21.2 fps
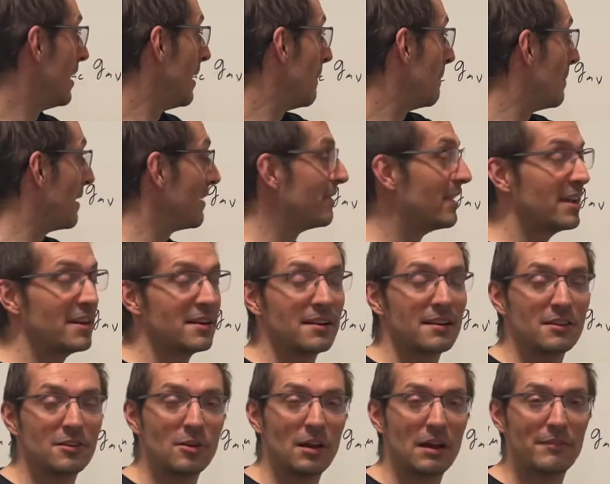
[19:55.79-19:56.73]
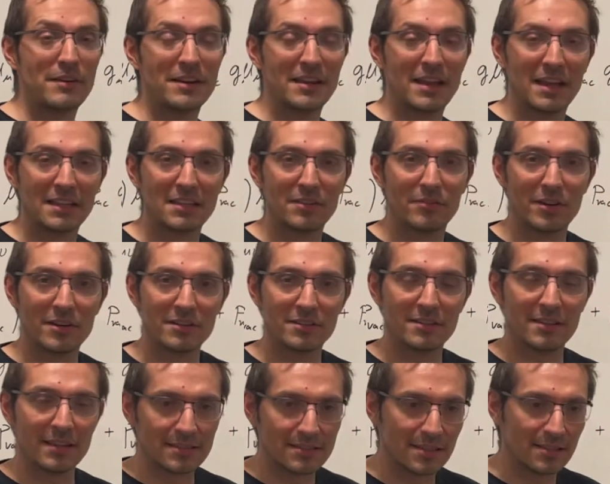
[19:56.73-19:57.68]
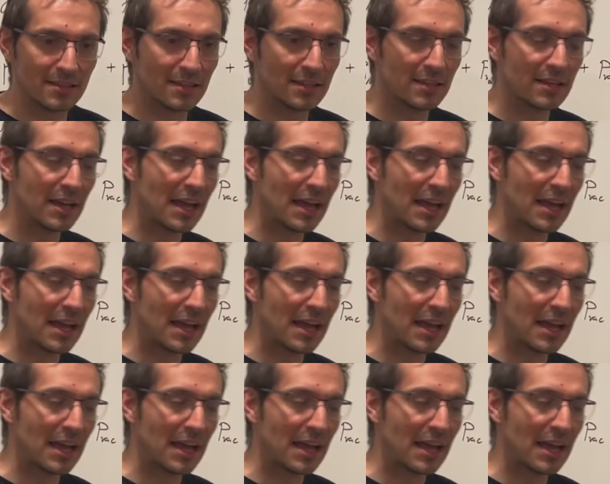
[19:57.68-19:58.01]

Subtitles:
but then you have a negative energy density.